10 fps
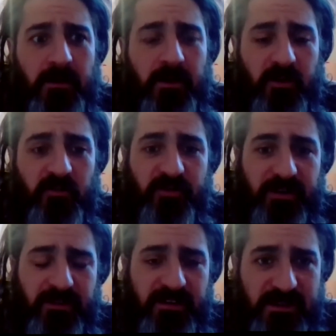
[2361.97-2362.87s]
So
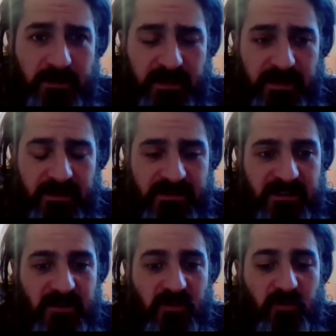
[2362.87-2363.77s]
definitely something that doesn't
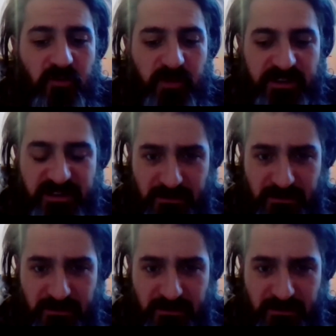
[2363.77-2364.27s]
get too much